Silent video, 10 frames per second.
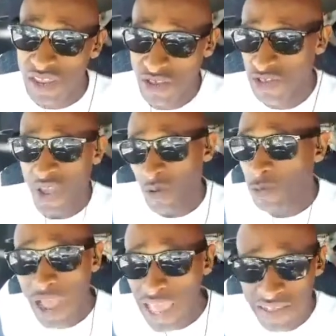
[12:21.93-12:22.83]
Because
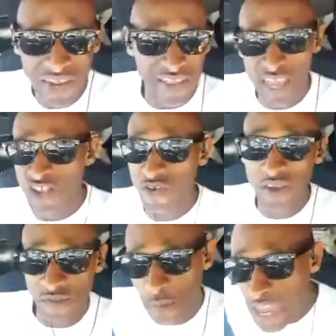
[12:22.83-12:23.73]
why is going to teach you
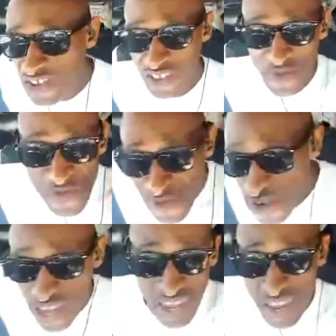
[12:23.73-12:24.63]
information to
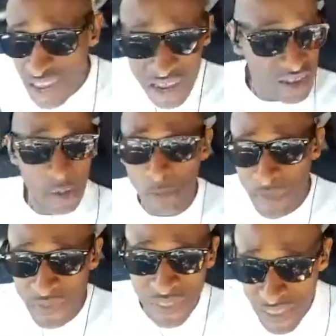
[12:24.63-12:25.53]
free the
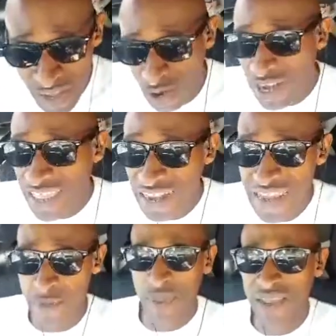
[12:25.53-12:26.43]

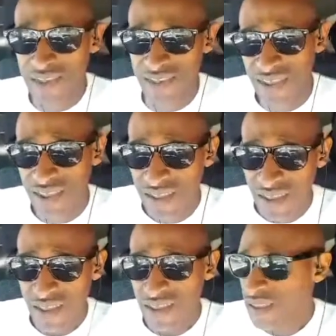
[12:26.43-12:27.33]
kidnappies?
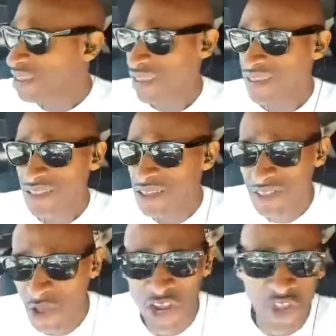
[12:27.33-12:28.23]
Yeah?
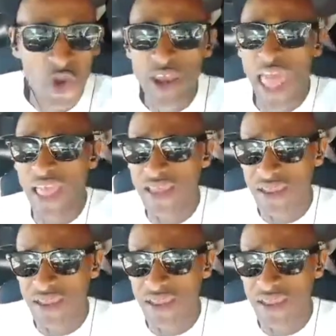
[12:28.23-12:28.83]
It's not going to do that.